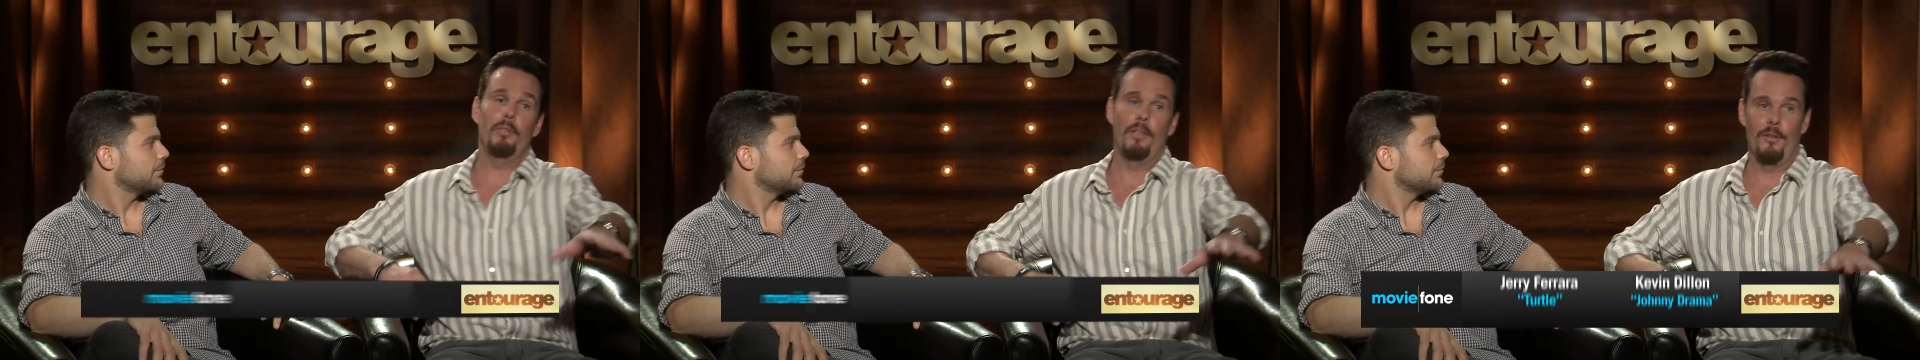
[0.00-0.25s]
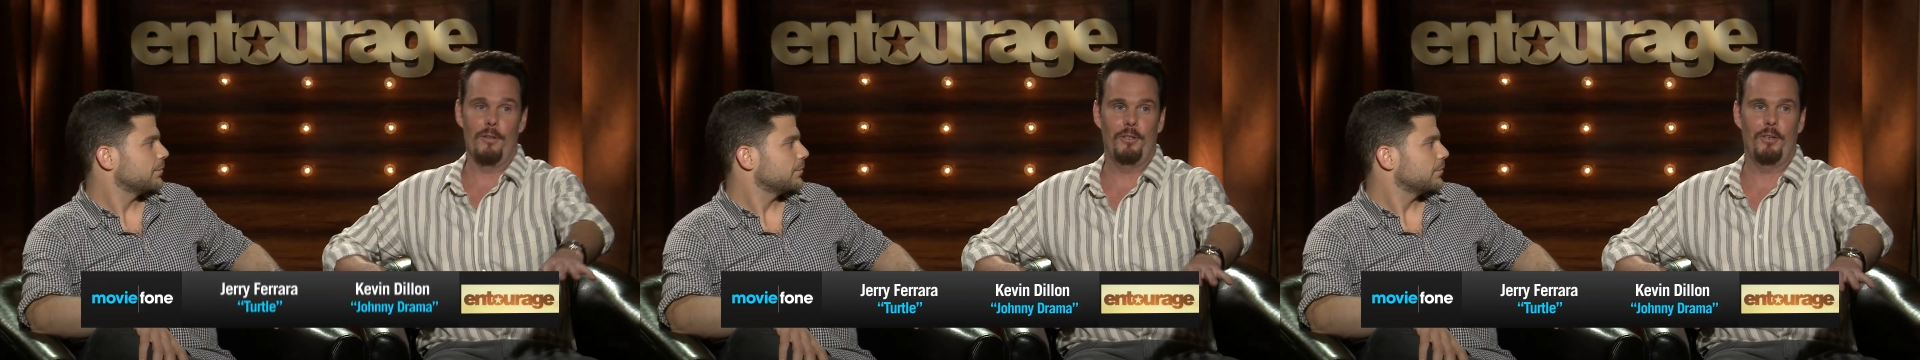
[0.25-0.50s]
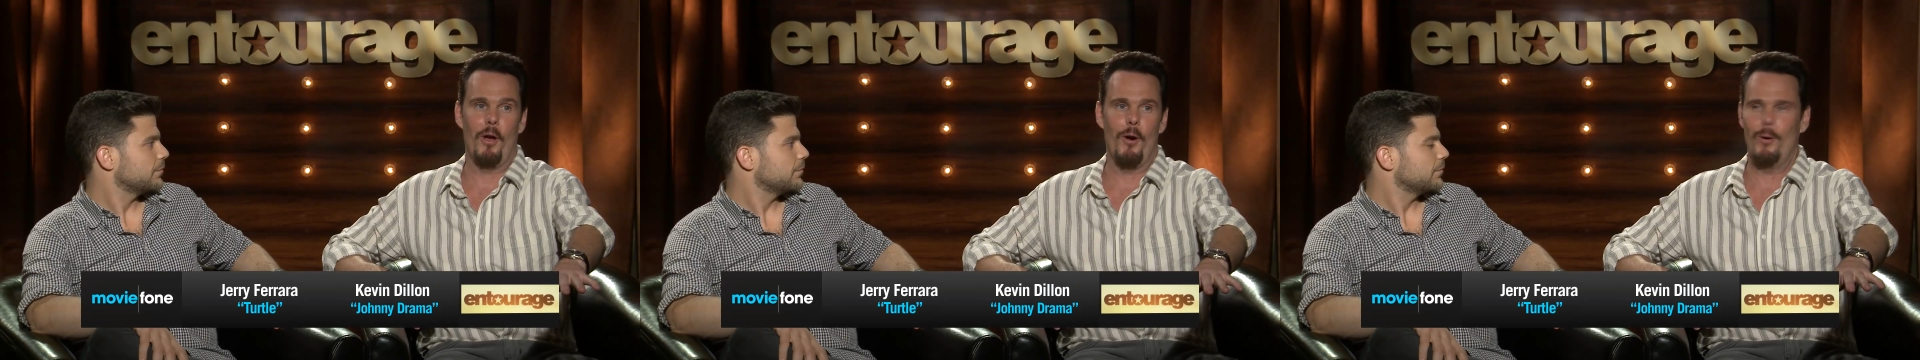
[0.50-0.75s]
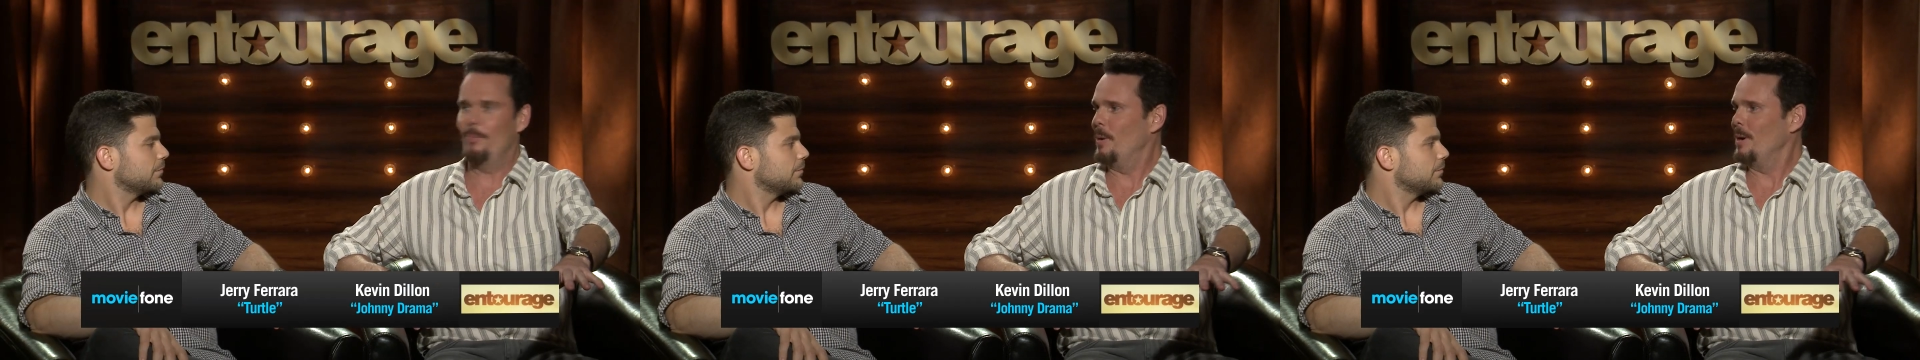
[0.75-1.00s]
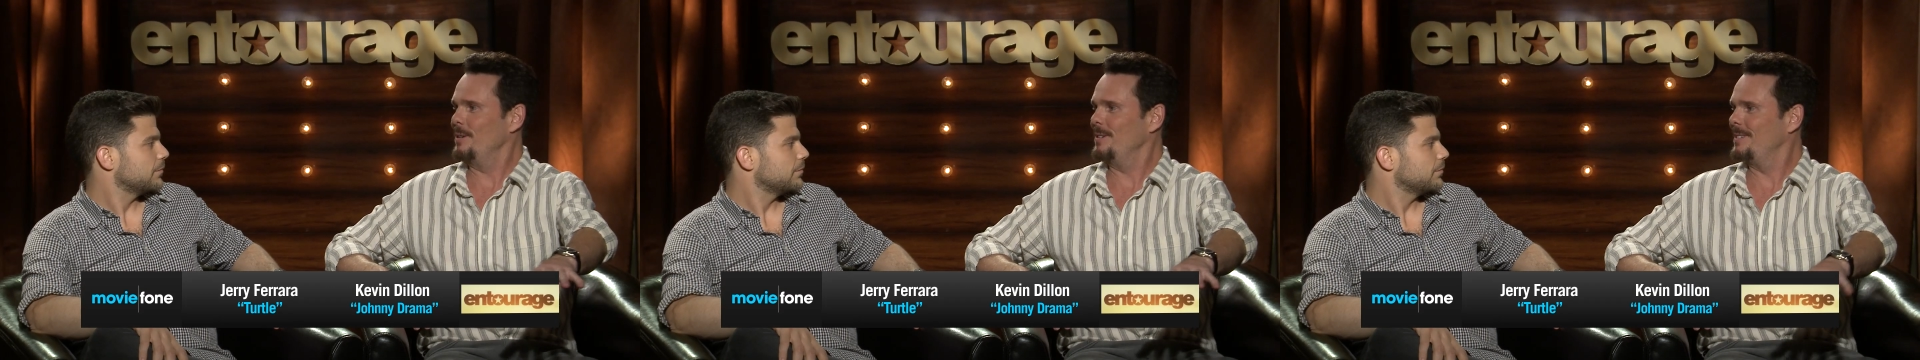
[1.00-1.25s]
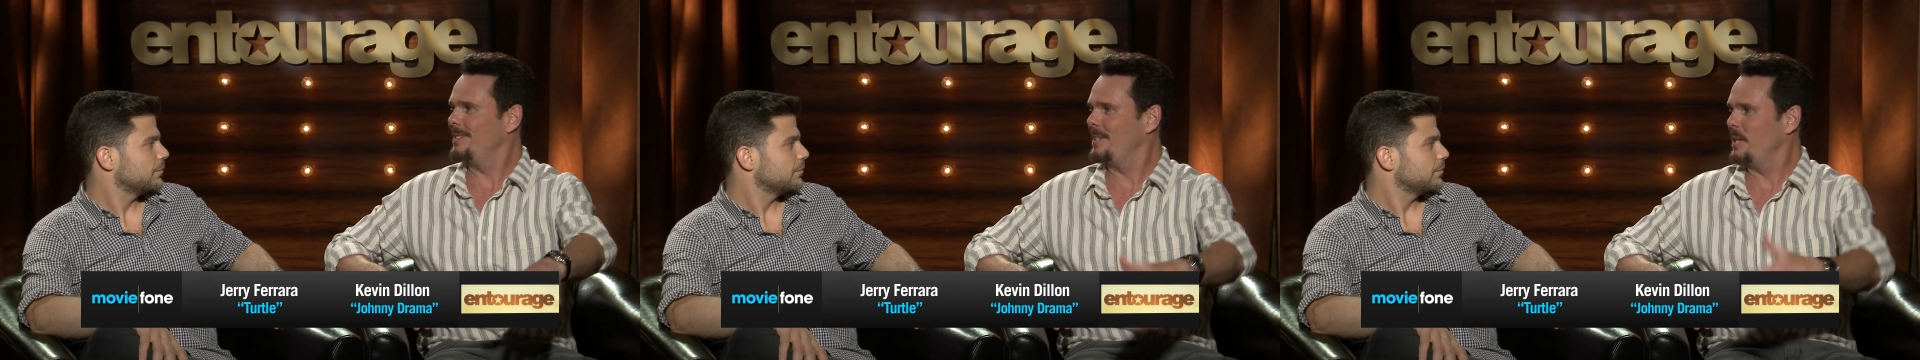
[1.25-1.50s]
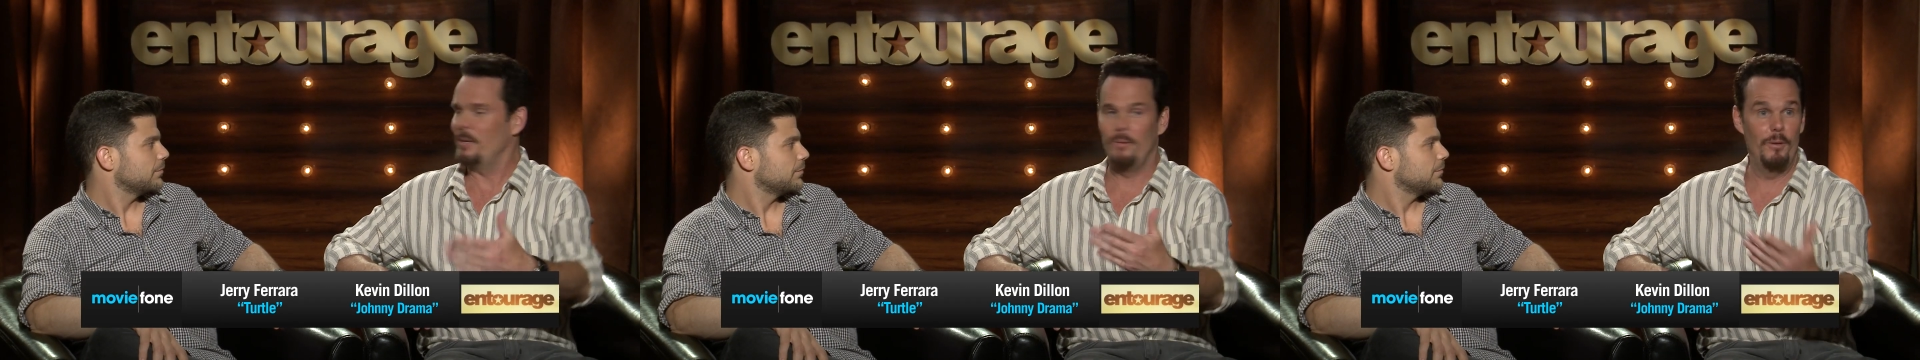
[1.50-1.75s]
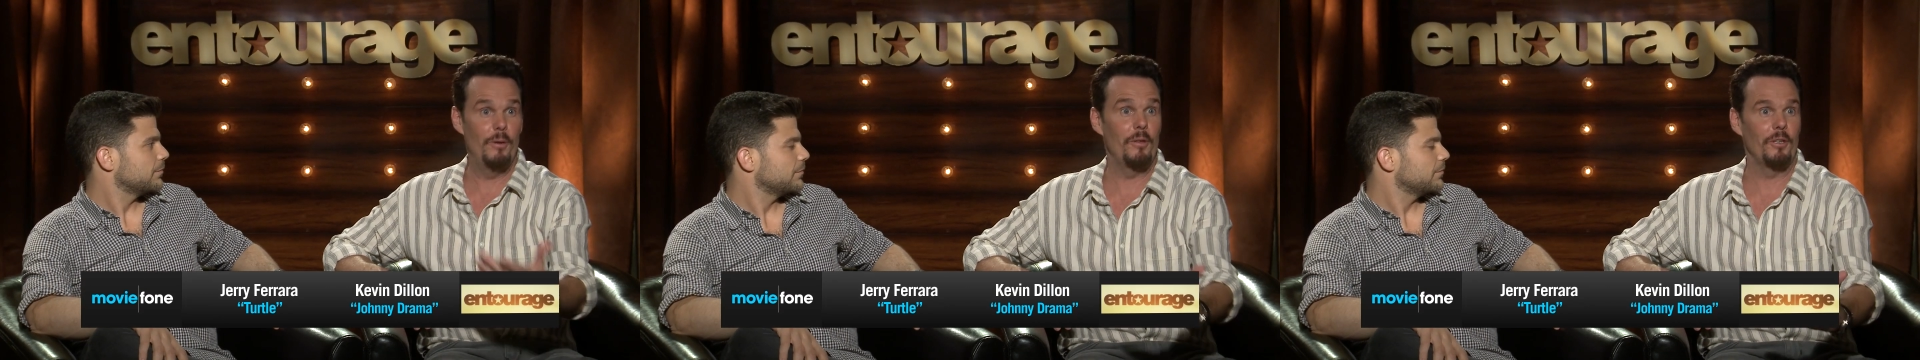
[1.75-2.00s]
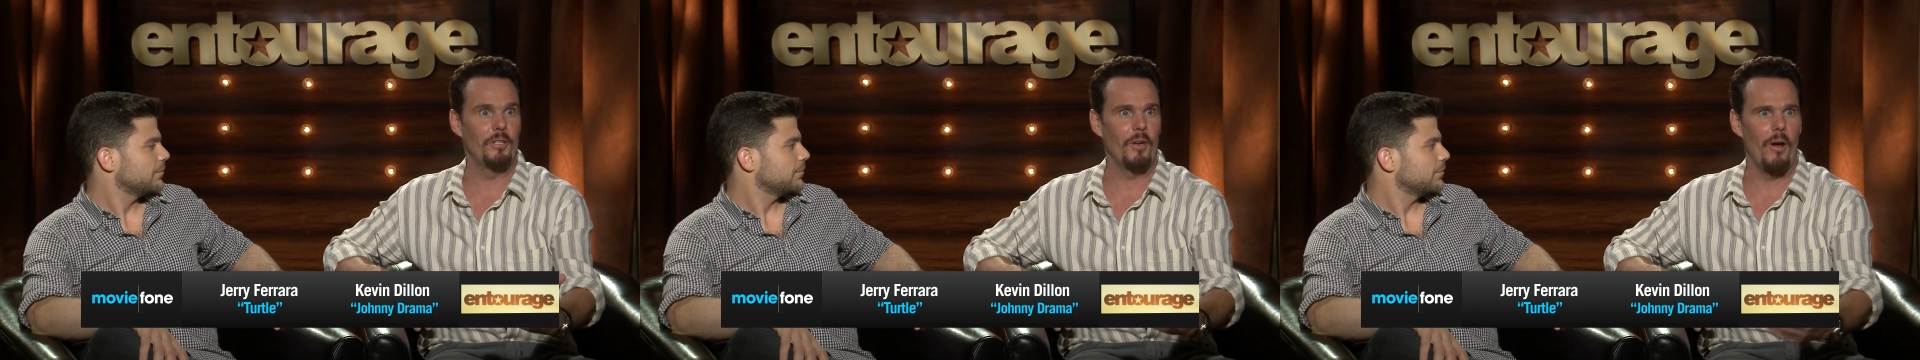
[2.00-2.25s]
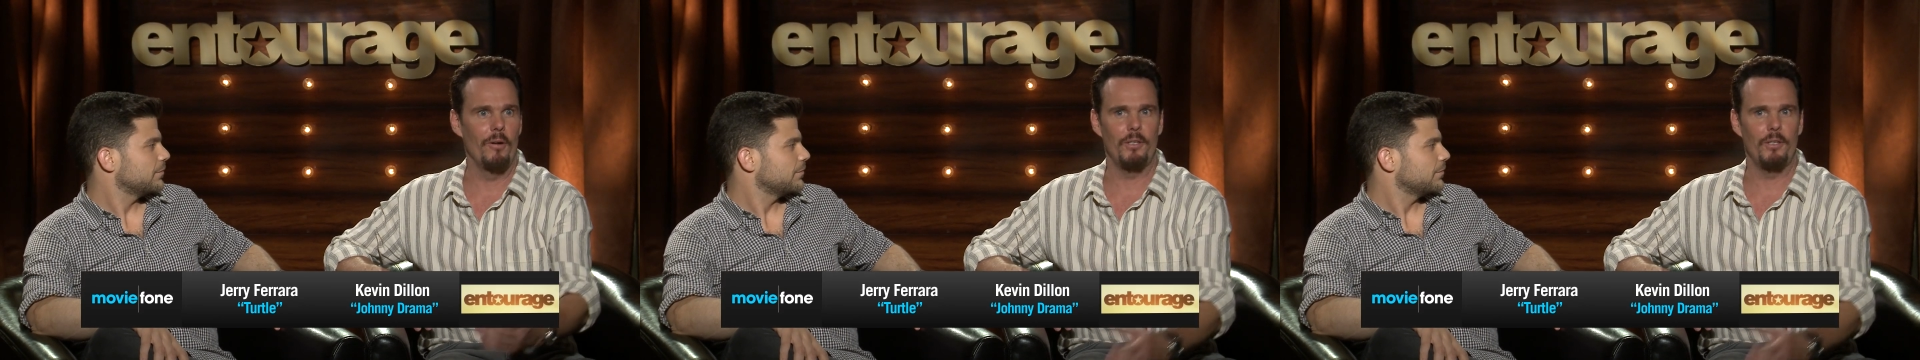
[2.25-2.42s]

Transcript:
Speaker 1: wasn't in the show, but she knew the show.